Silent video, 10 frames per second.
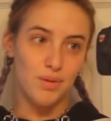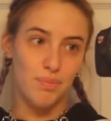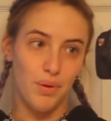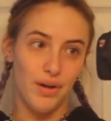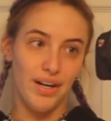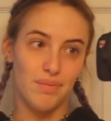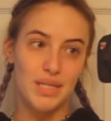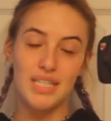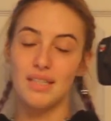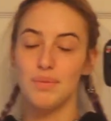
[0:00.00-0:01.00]
was boring
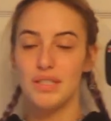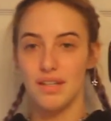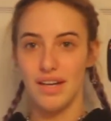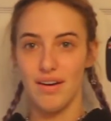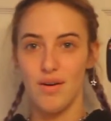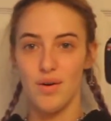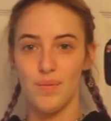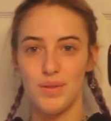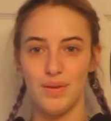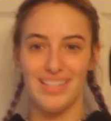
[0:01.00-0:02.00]
because I'm stuck at
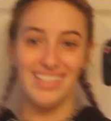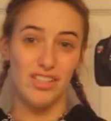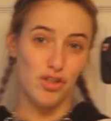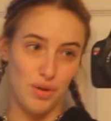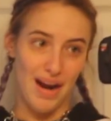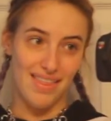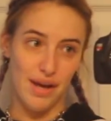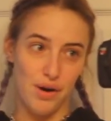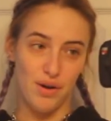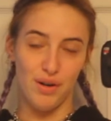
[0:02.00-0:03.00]
home so I didn't try
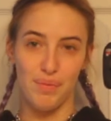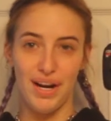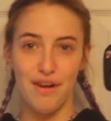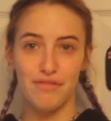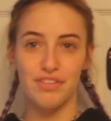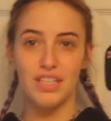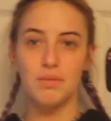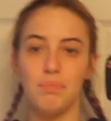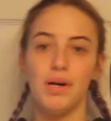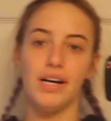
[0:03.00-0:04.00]
that hard on my
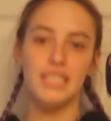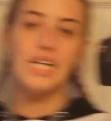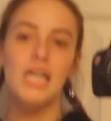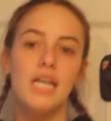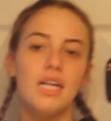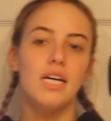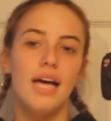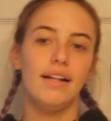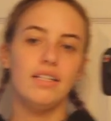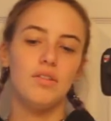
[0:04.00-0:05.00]
outfits, but
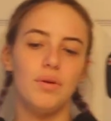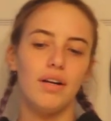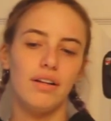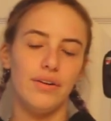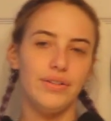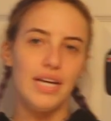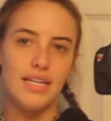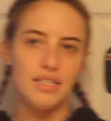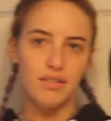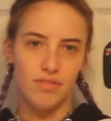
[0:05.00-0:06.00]
at least you get a little
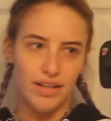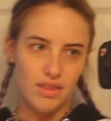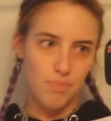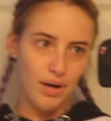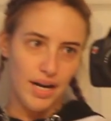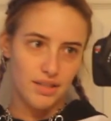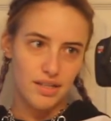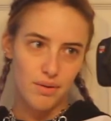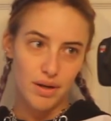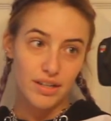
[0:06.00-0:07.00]
taste of like the brands
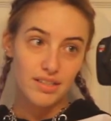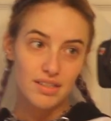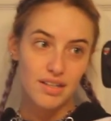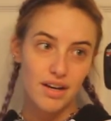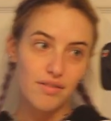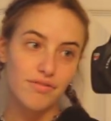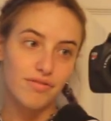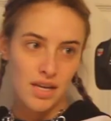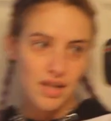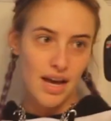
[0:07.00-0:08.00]
I wear and
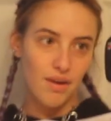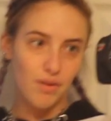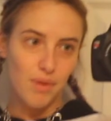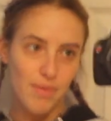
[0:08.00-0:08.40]
stuff. I don't know